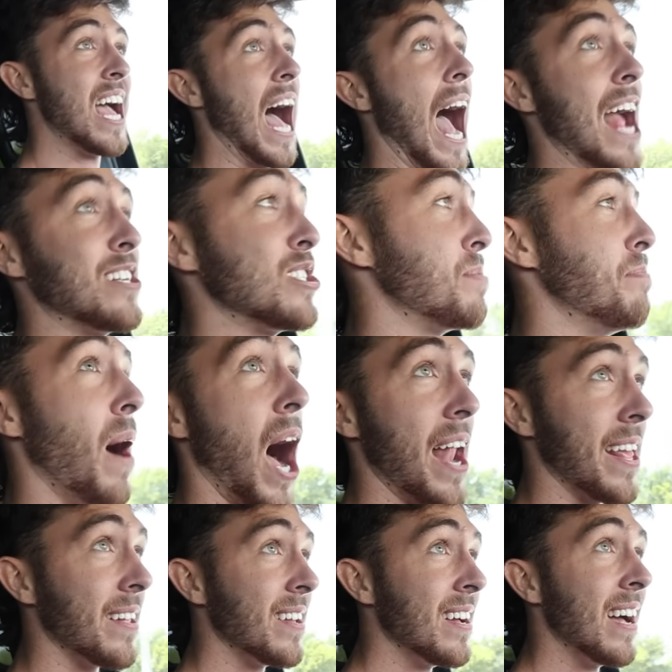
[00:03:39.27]
I just bought
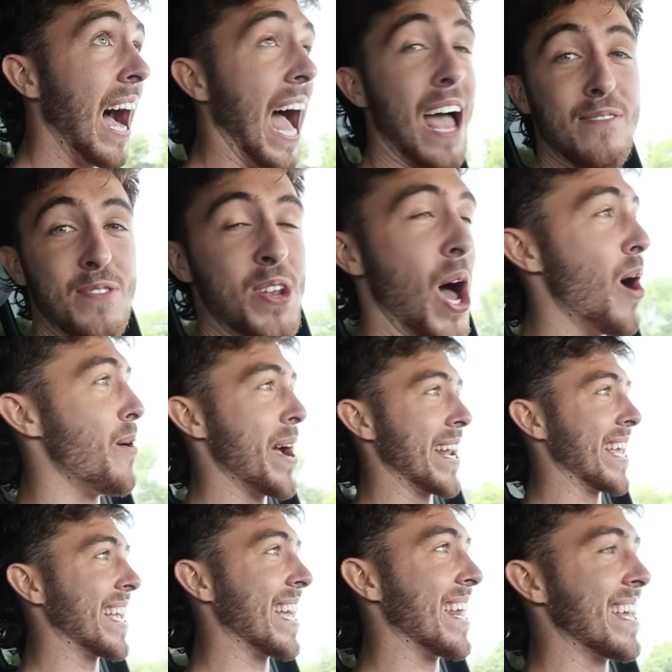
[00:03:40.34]
it. I have no way
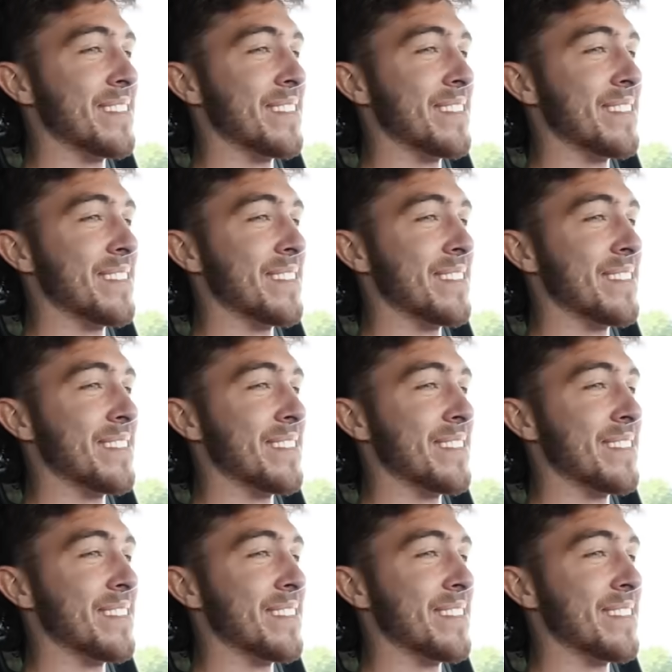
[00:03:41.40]
to get